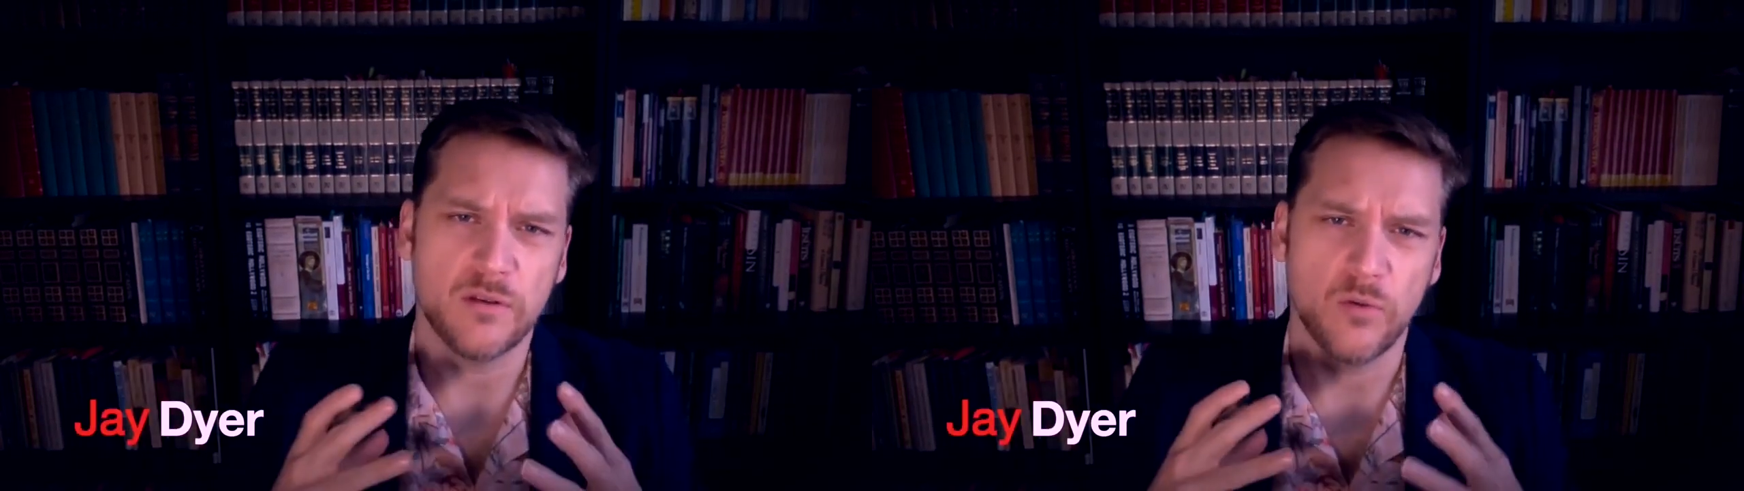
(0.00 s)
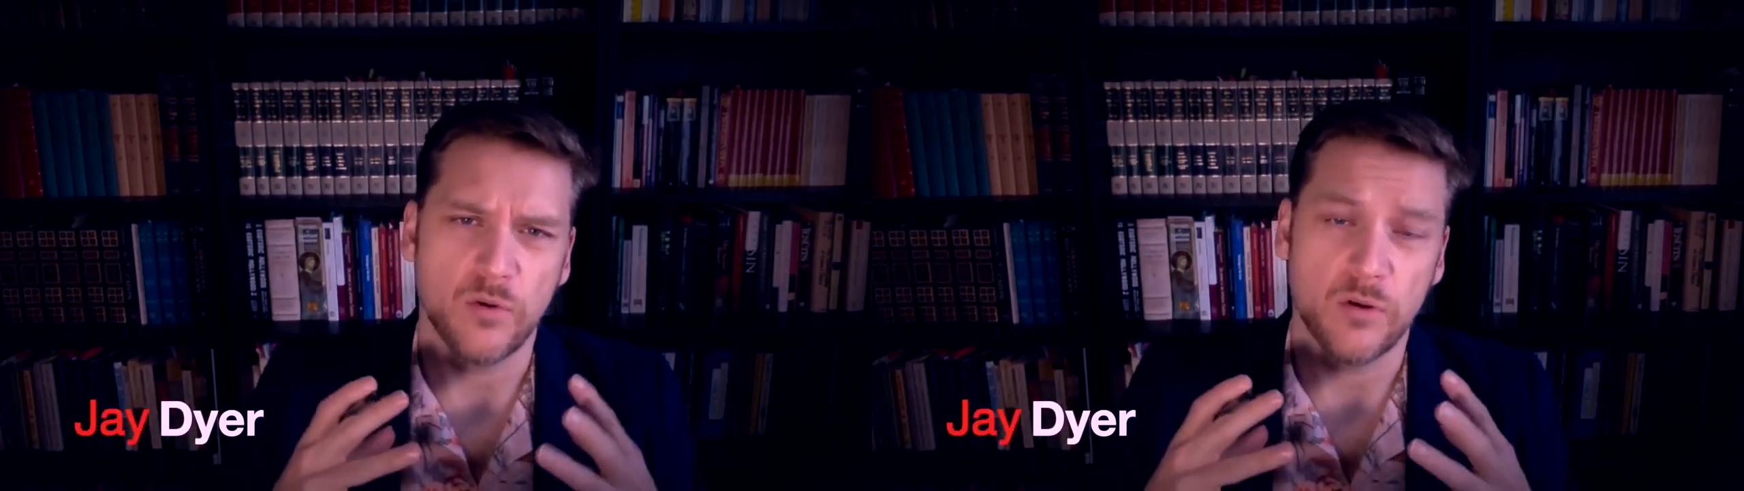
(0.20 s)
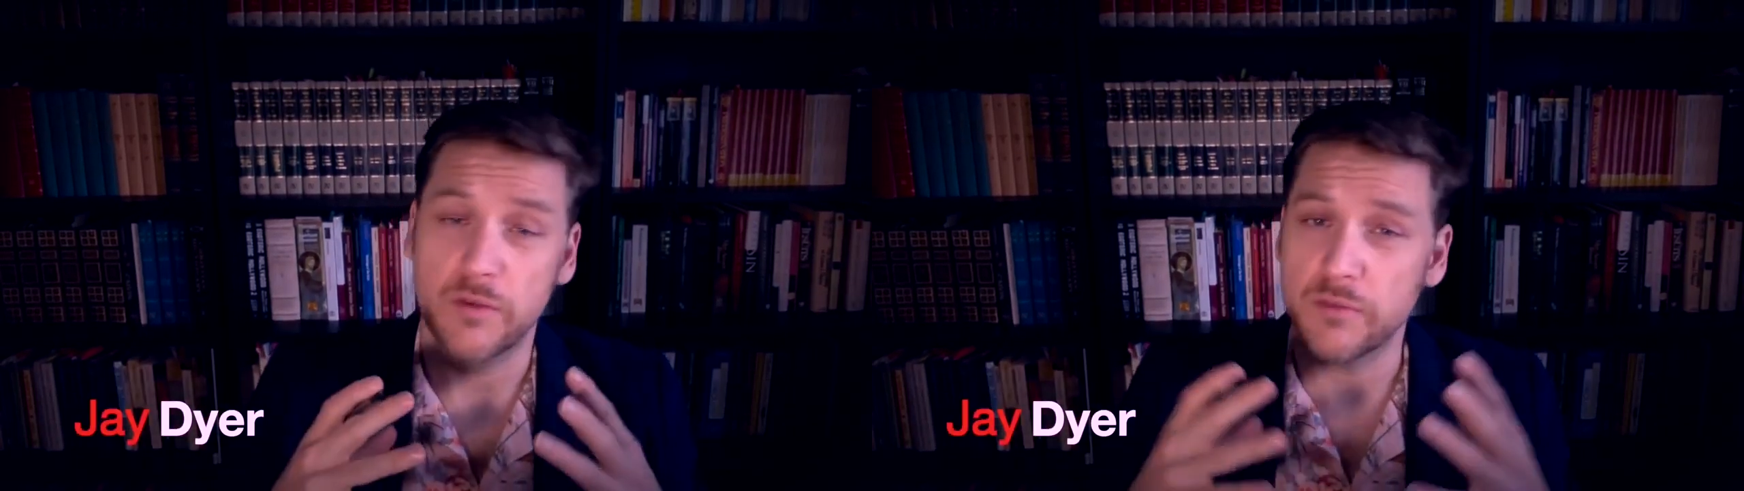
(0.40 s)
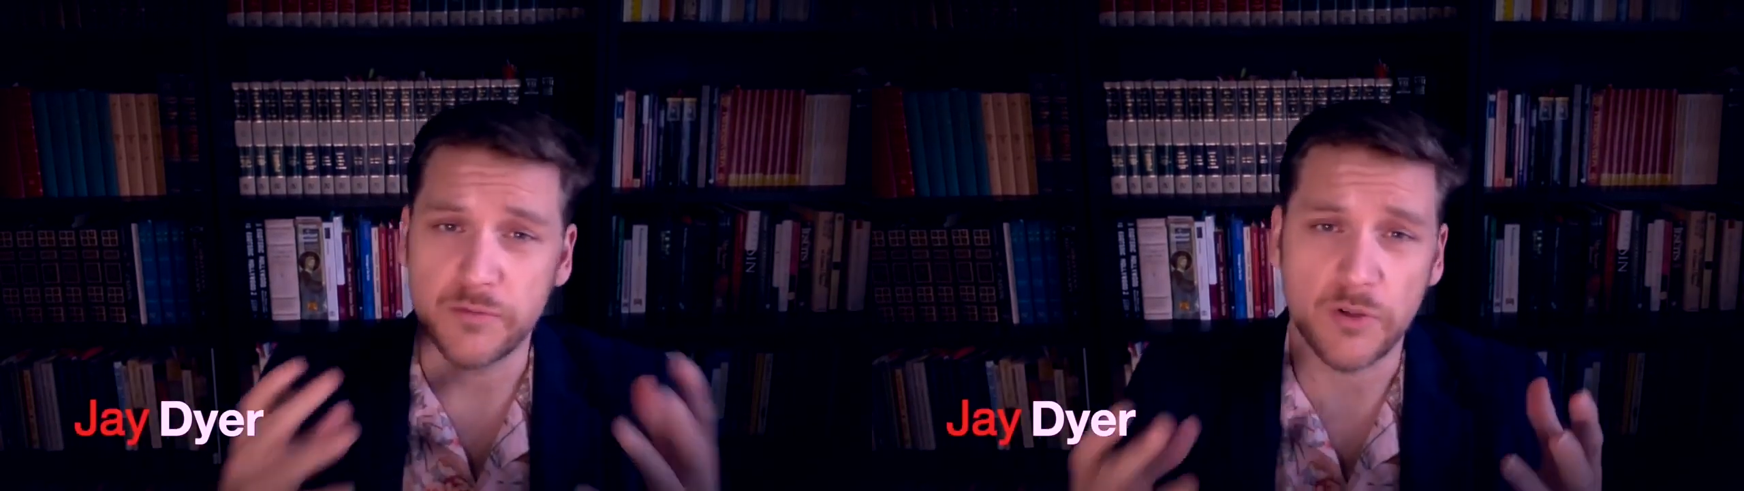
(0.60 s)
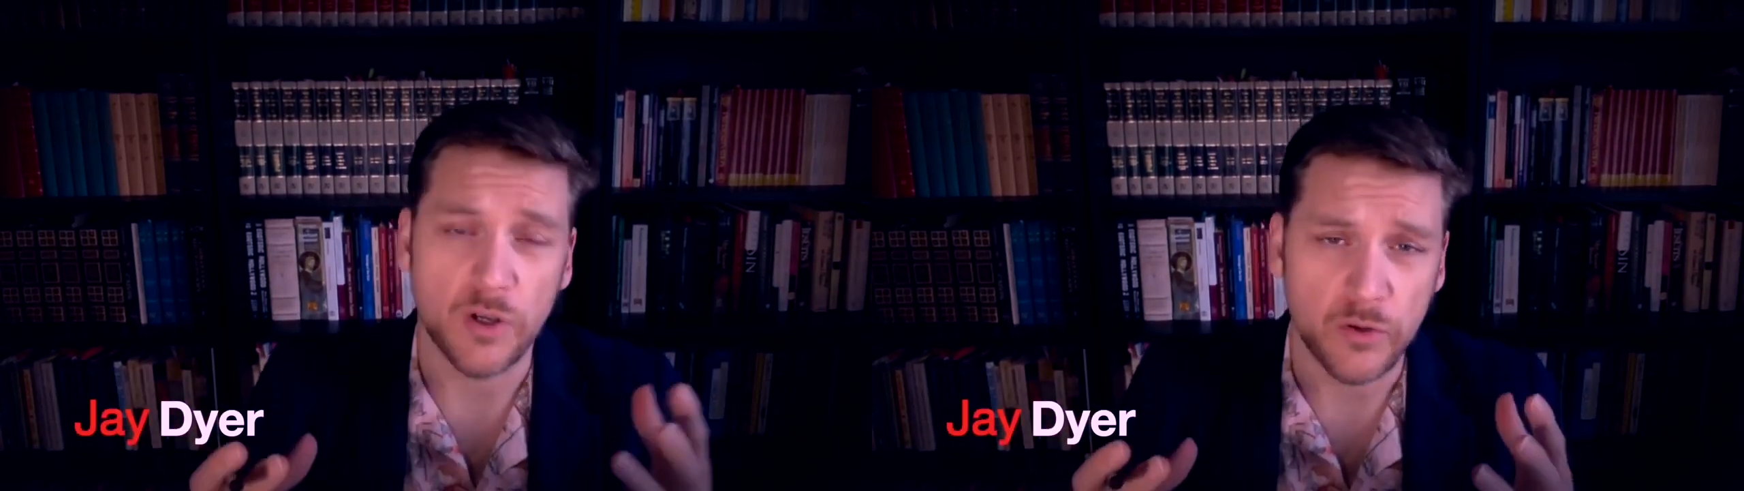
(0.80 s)
or even
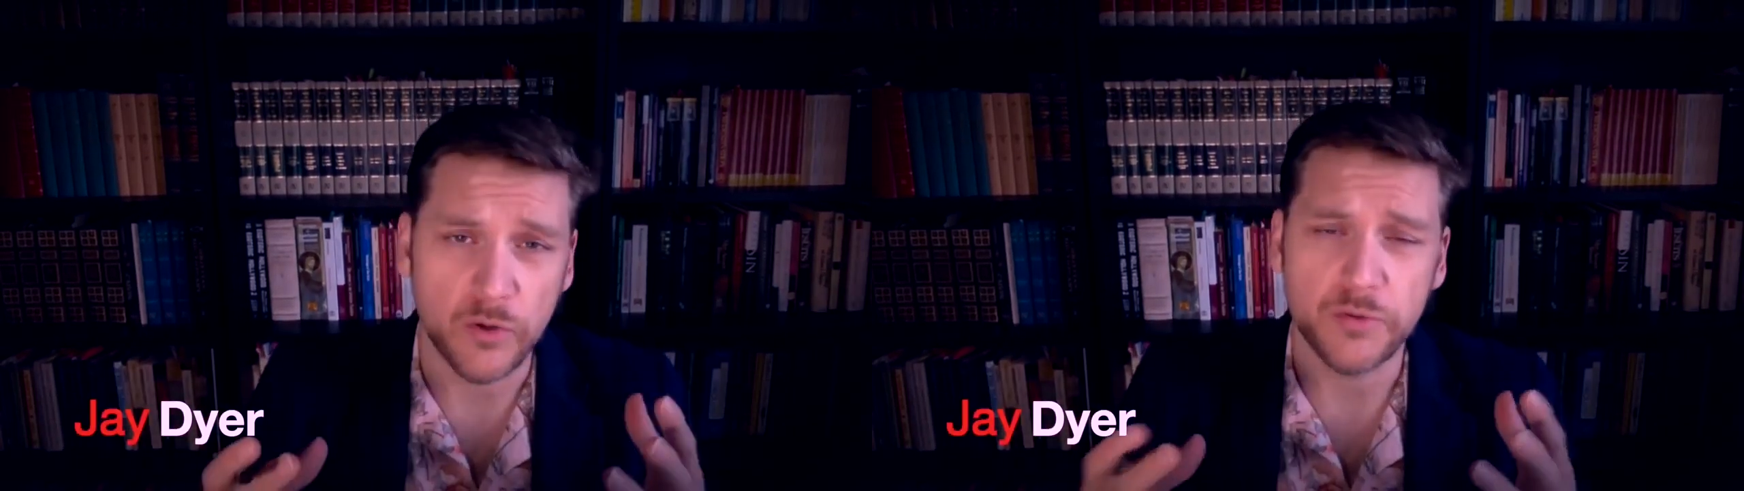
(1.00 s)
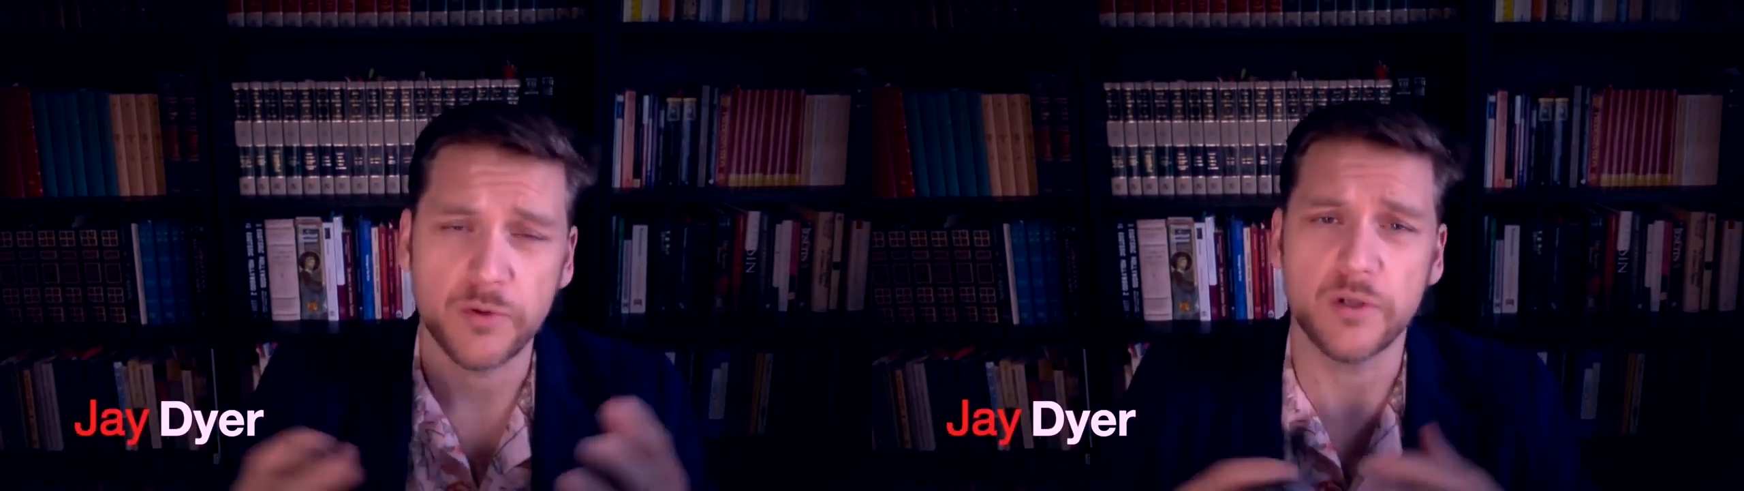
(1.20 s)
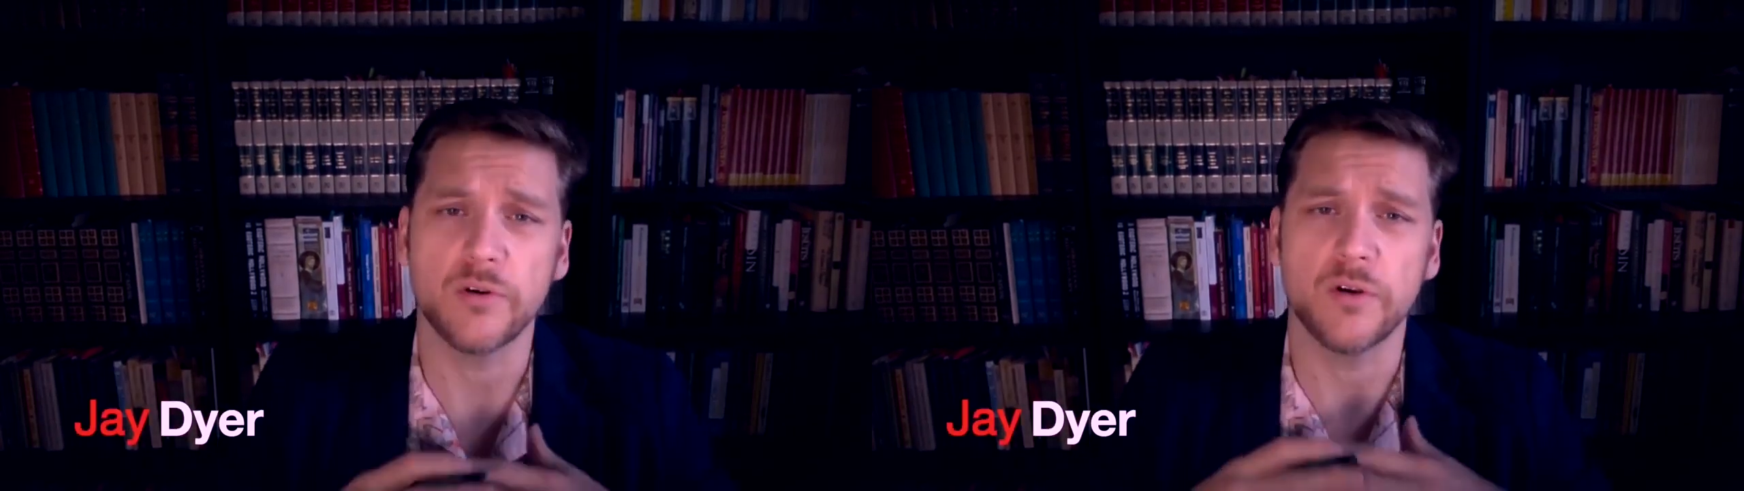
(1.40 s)
if you're a Lutheran,